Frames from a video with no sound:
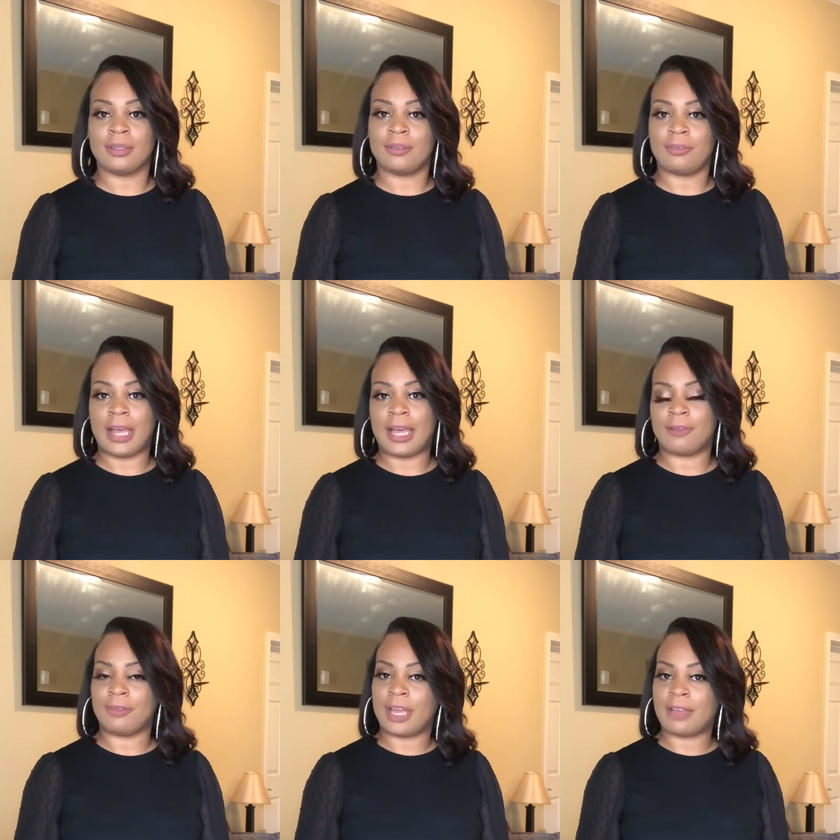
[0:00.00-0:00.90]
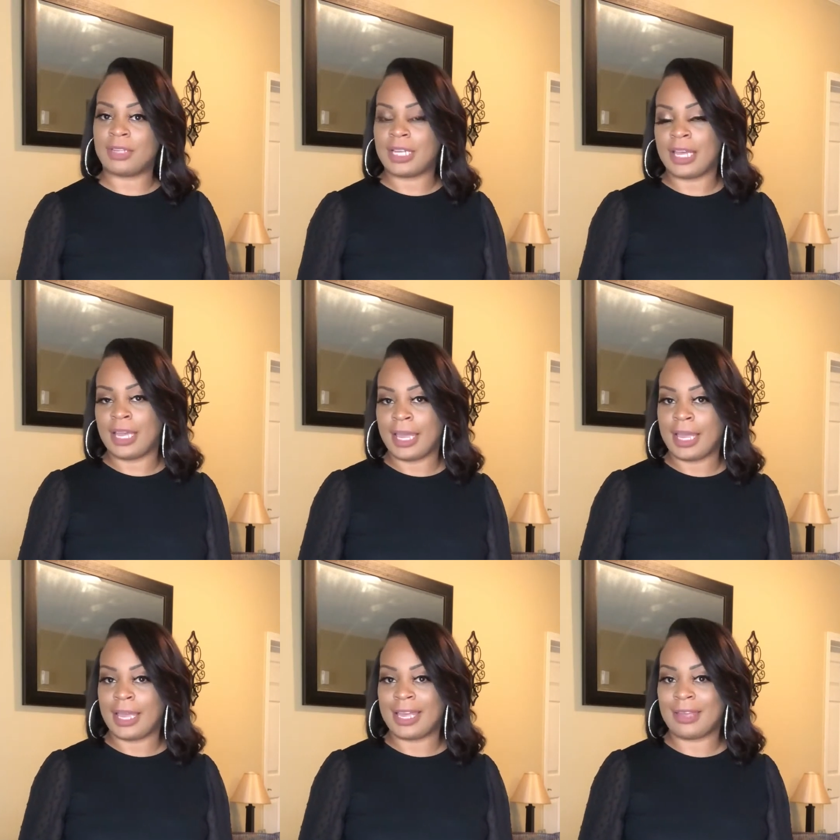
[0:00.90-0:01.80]
five, five and a
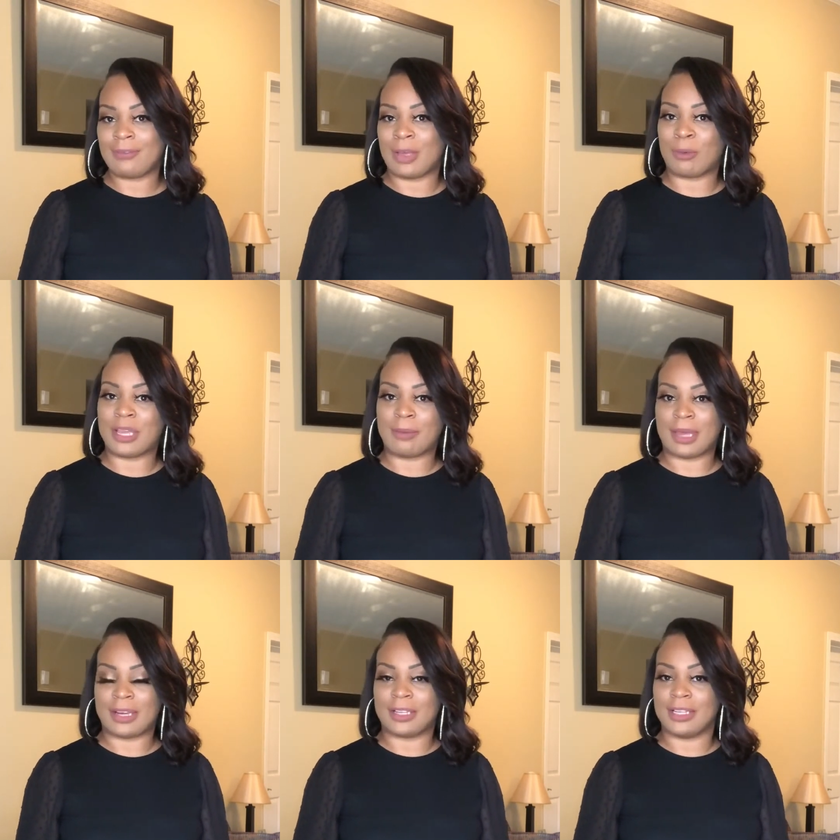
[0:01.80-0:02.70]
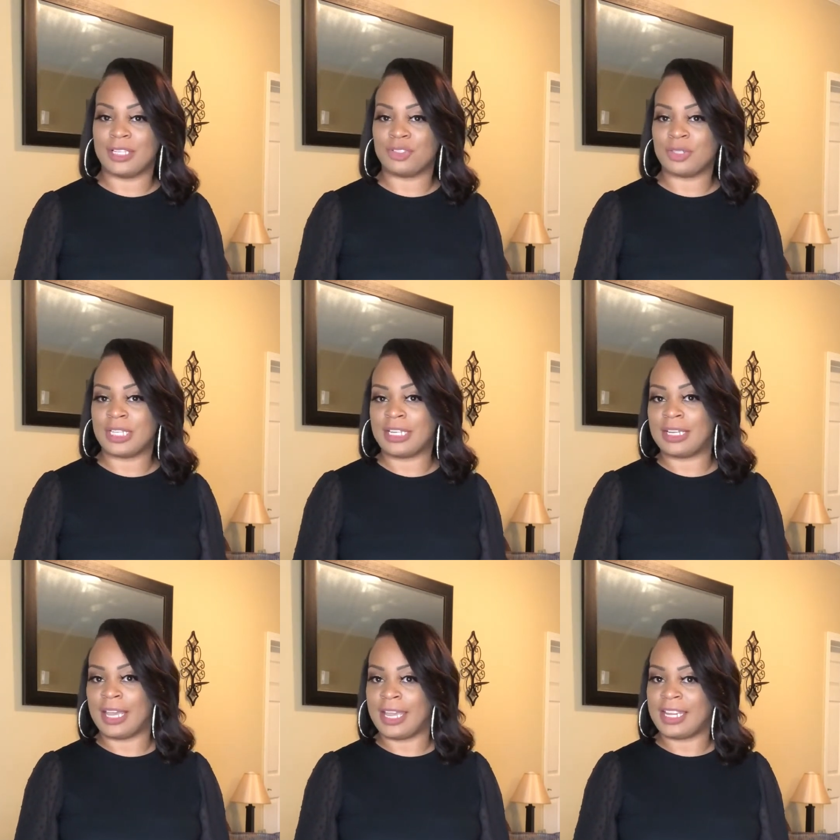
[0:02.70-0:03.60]
half. I weigh about one hundred
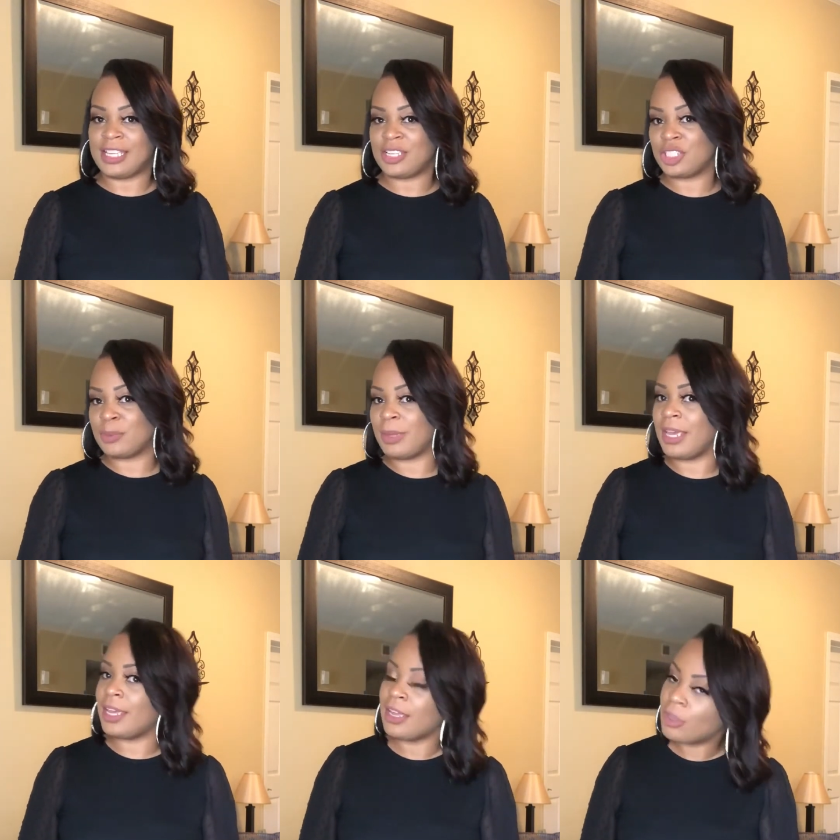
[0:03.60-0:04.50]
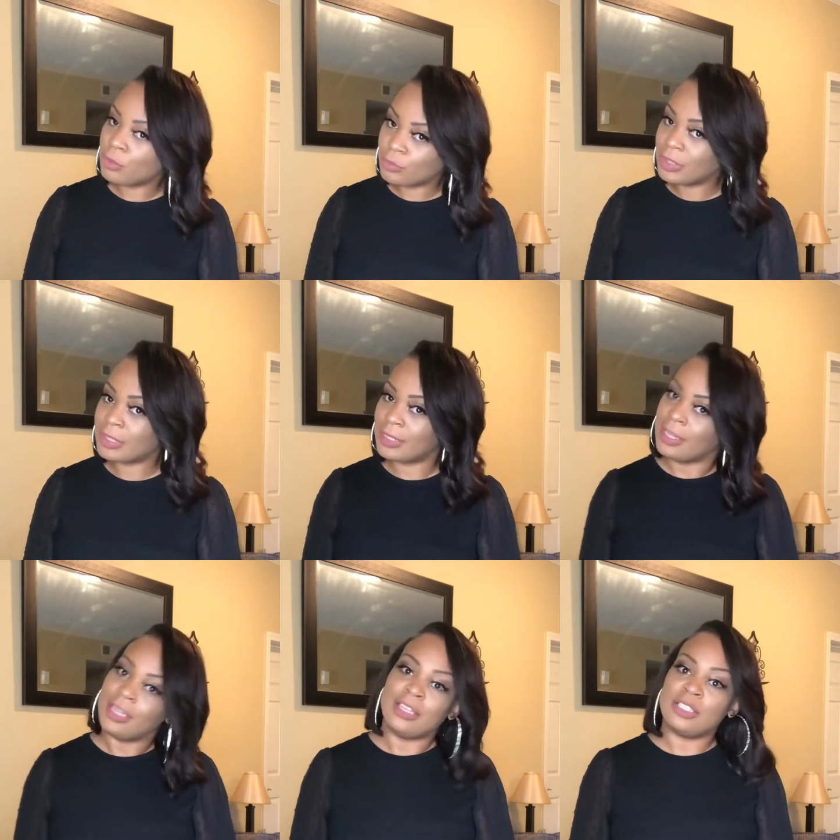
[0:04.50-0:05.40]
eighty-ish pounds.
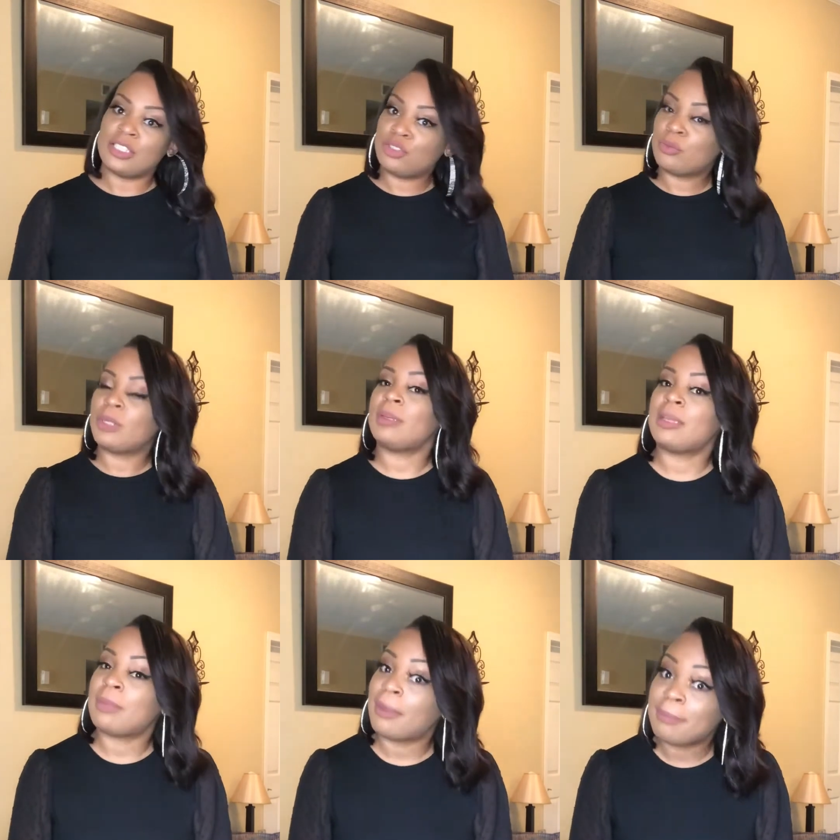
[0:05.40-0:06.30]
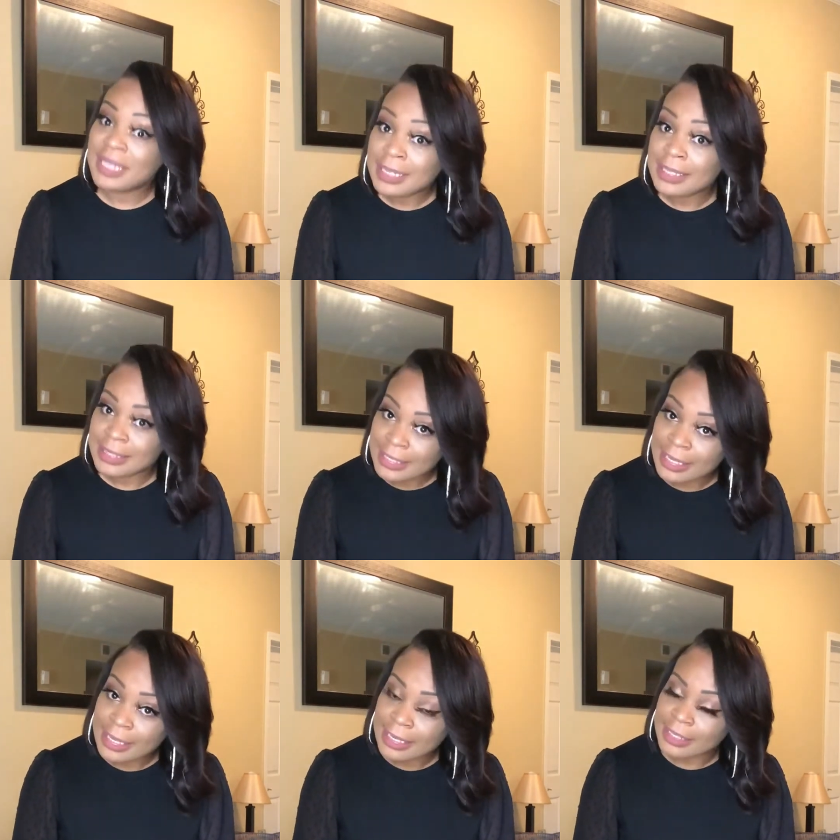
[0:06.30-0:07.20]
Since you with me in my
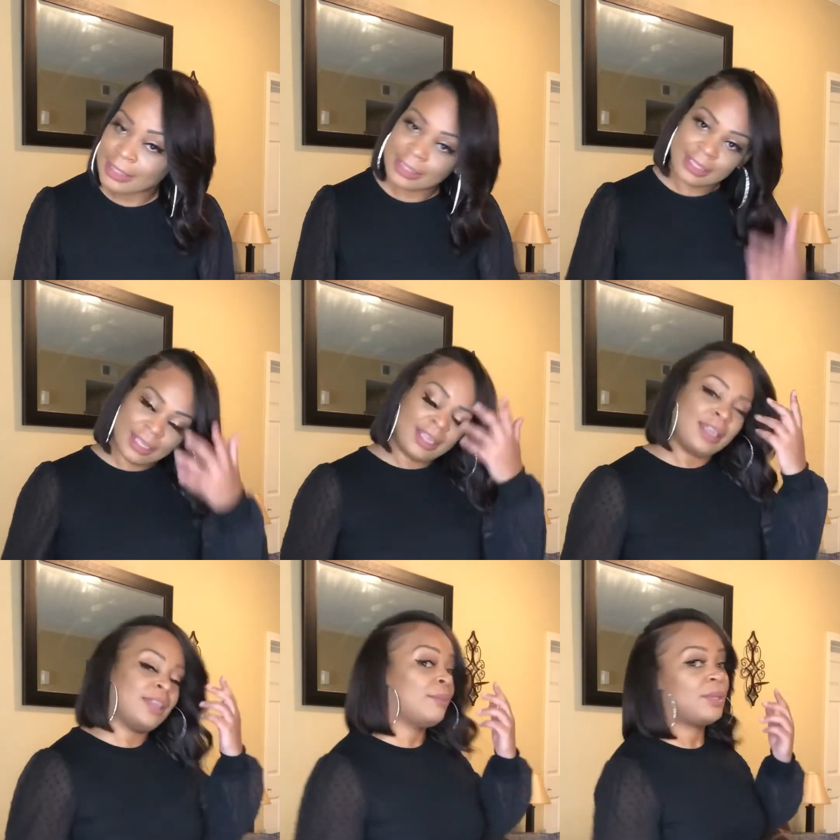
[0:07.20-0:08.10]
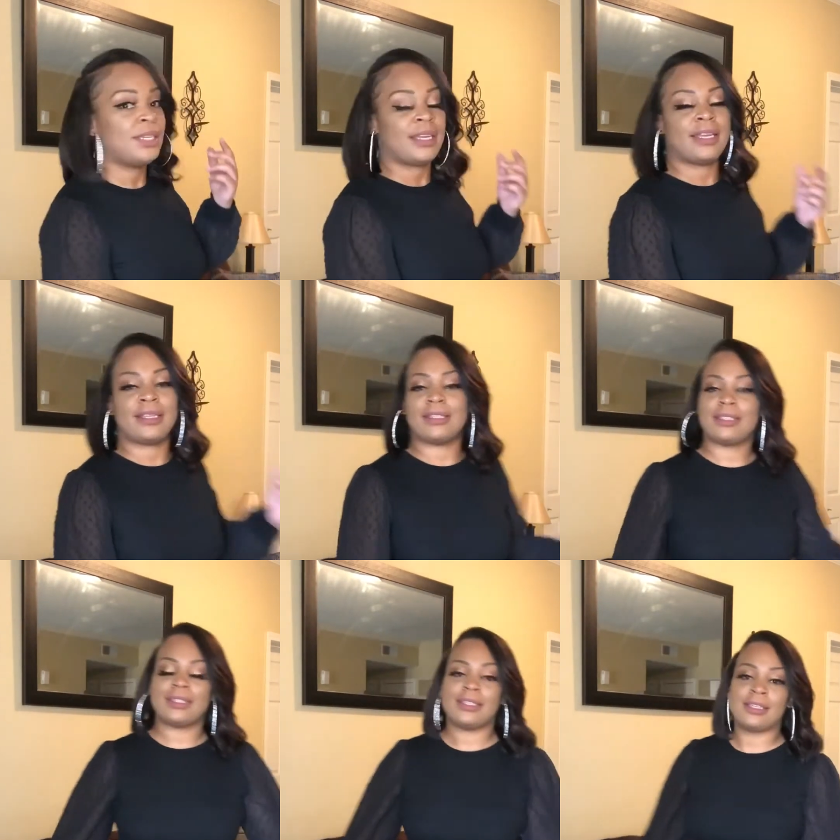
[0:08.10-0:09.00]
business. But
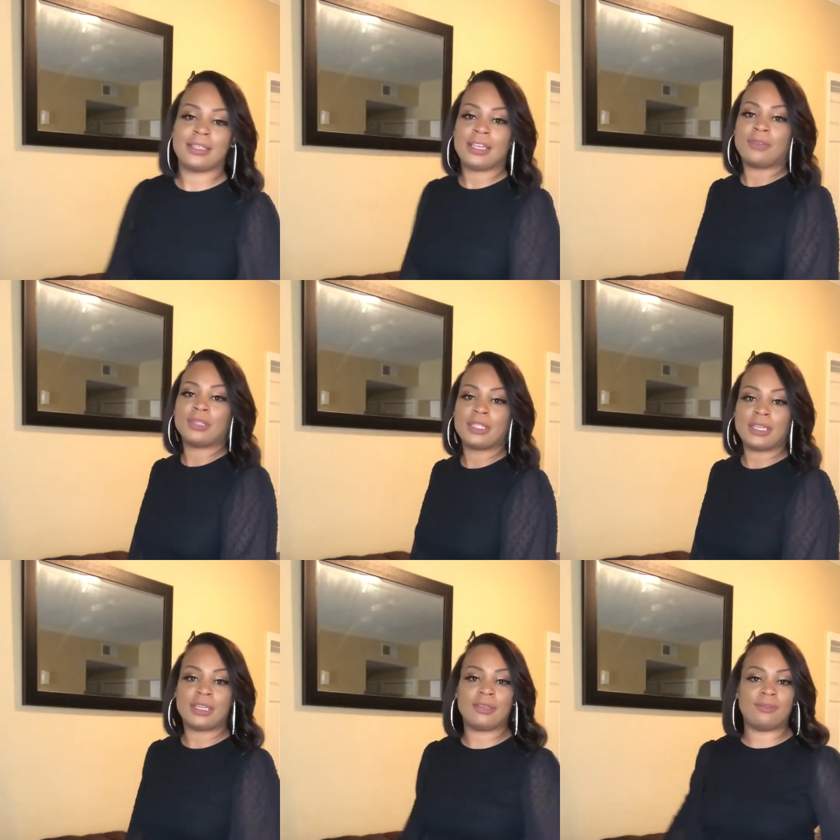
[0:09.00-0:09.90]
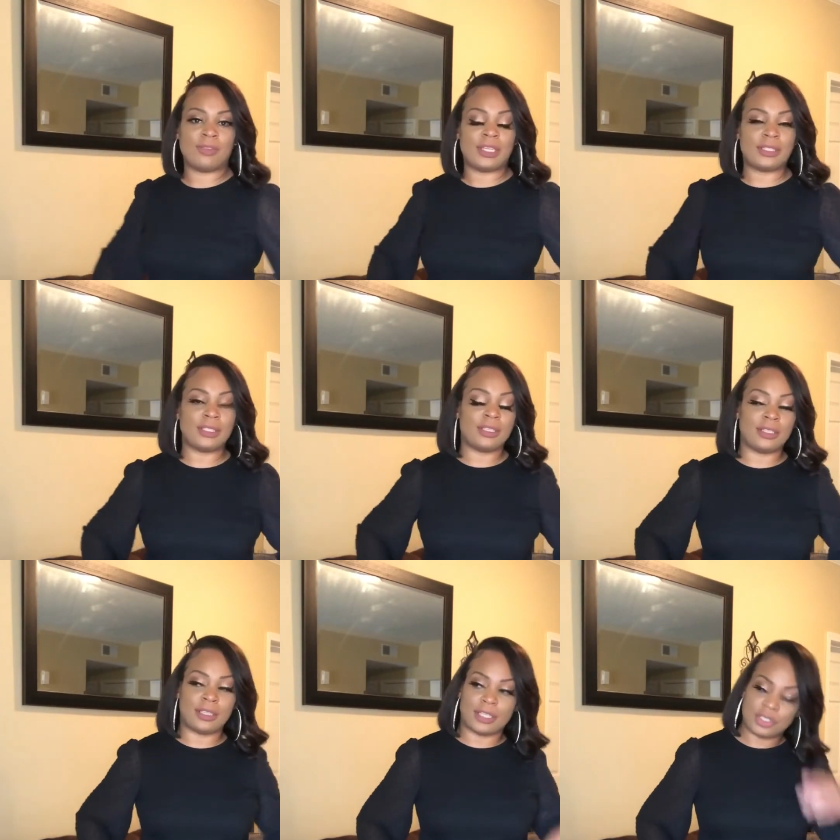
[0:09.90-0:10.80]
yes, everything fits
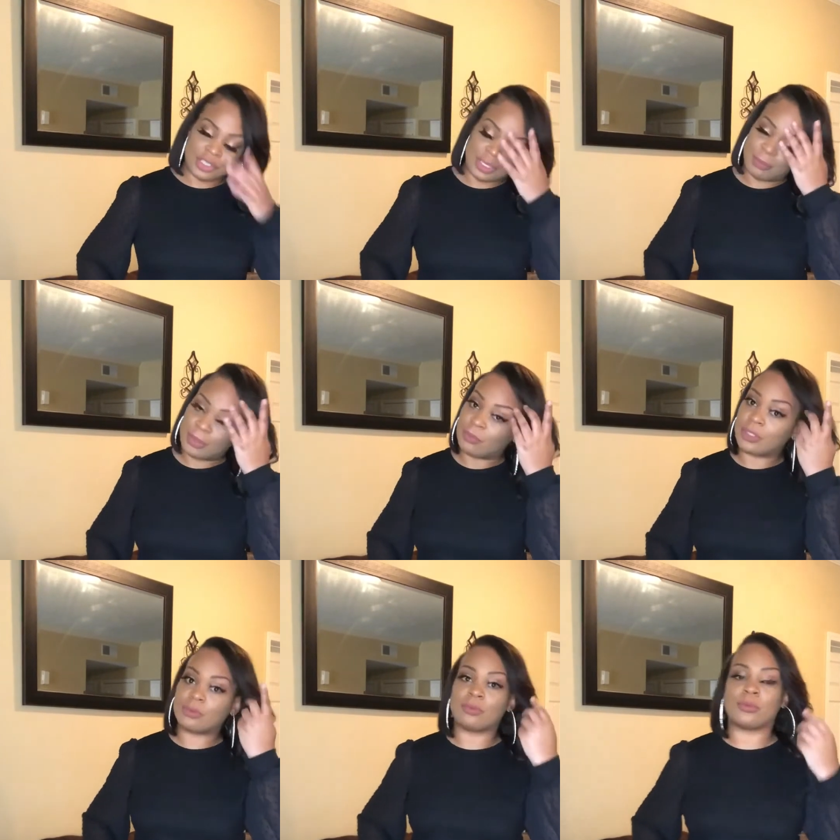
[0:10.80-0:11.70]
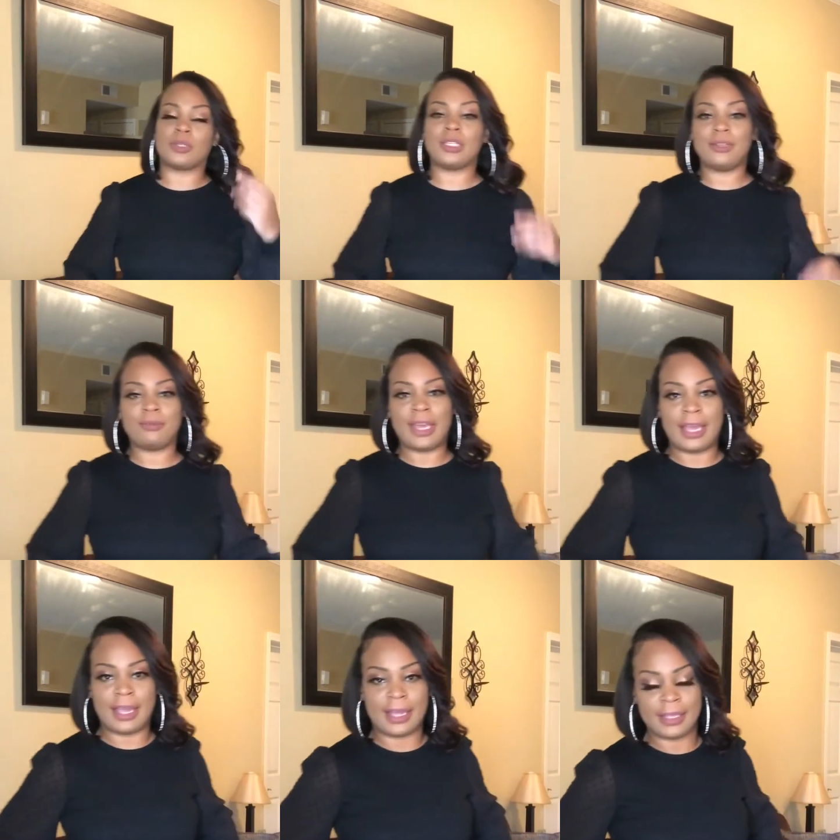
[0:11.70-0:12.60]
good. Shipping was really
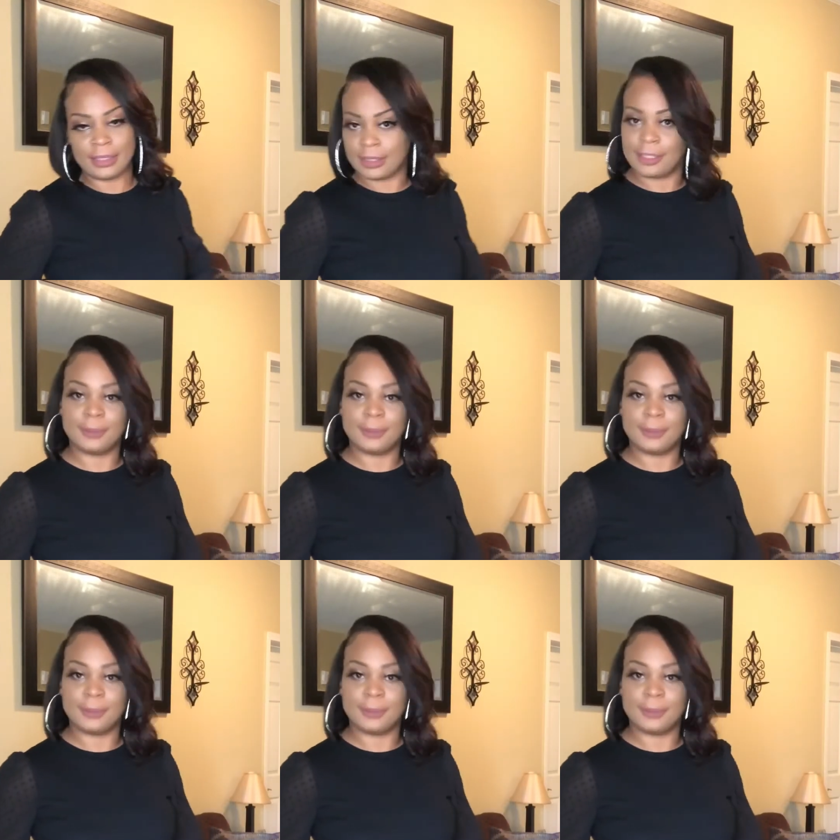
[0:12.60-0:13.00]
fast.